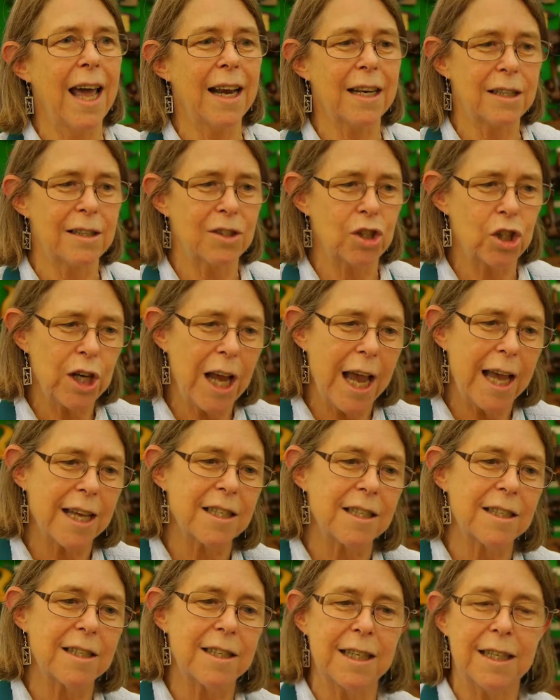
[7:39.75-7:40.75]
a
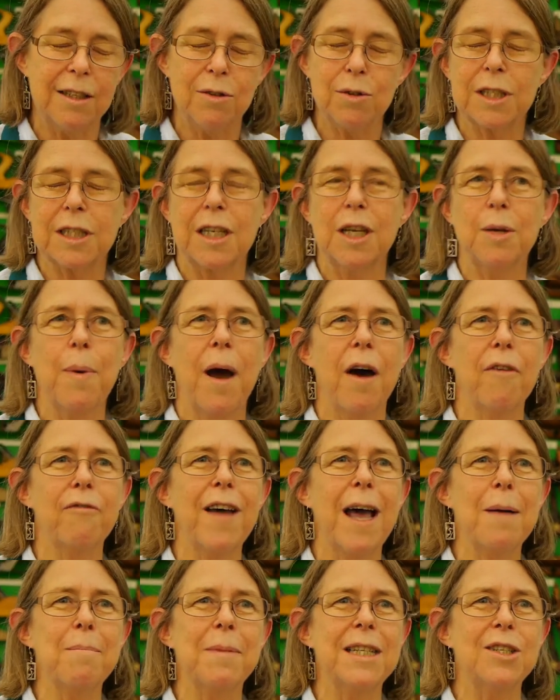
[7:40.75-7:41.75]
chest he used to keep our
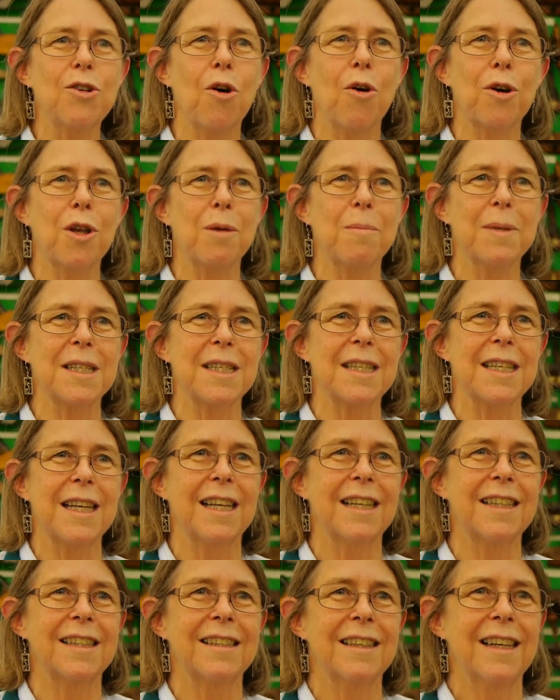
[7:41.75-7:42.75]
family documents
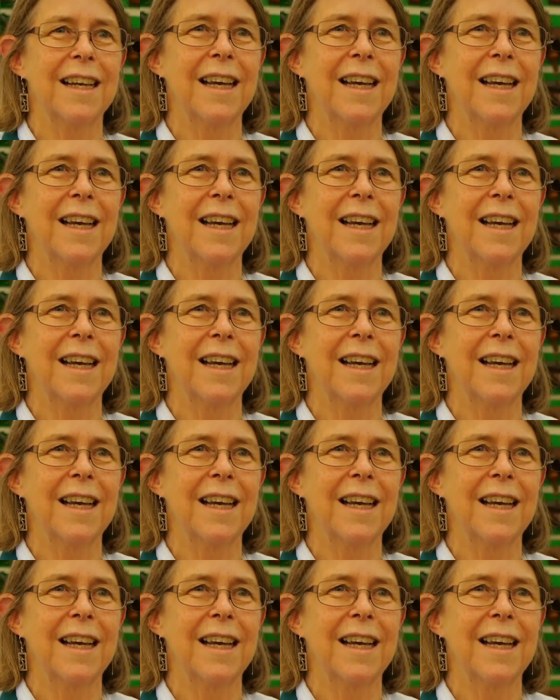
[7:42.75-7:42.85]
in it.